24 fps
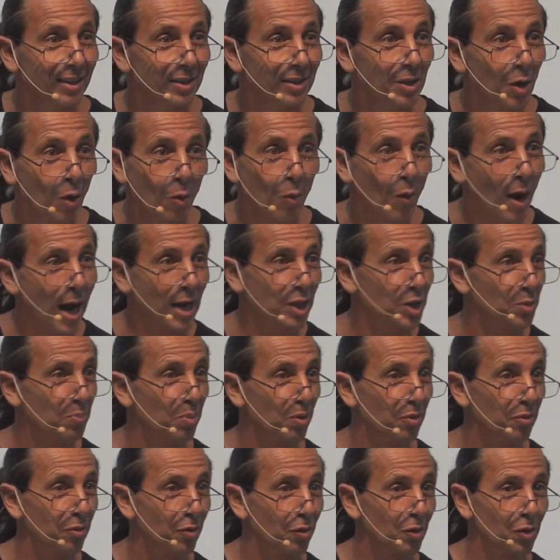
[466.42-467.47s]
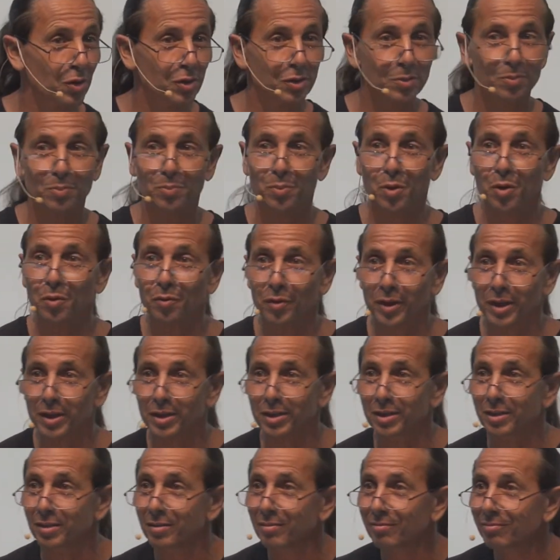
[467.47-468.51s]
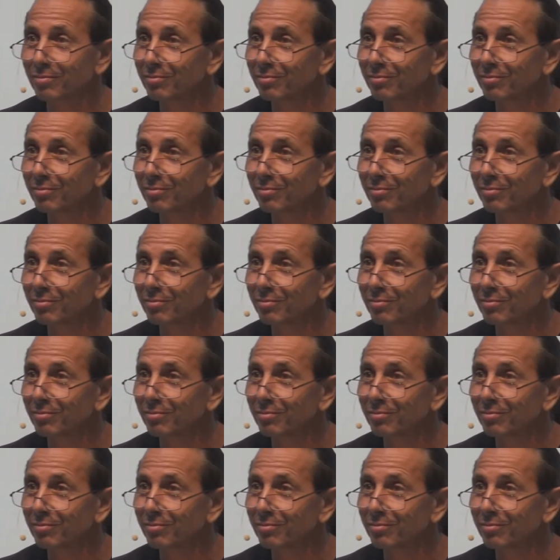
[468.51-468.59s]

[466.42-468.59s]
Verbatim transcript: Don't watch perverse movies.